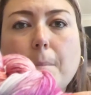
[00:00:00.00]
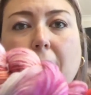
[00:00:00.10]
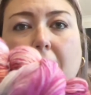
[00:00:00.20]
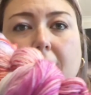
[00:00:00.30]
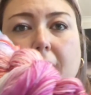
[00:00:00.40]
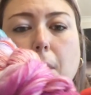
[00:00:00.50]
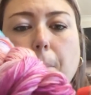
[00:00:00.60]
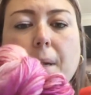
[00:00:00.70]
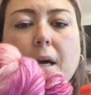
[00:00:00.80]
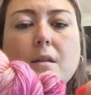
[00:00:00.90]
pink
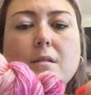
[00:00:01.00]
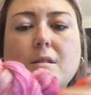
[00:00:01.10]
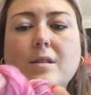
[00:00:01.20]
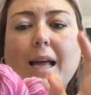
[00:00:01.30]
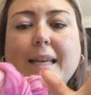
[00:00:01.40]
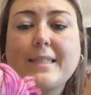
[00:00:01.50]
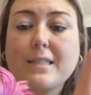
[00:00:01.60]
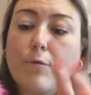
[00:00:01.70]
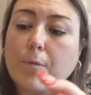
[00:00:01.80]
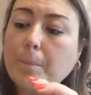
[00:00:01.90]
but slightly
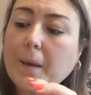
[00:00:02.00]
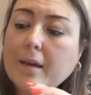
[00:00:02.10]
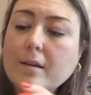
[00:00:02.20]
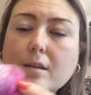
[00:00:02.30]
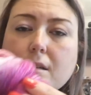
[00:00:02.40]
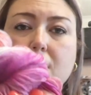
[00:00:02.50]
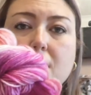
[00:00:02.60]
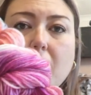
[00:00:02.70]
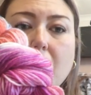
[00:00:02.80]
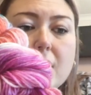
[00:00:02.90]
different pinks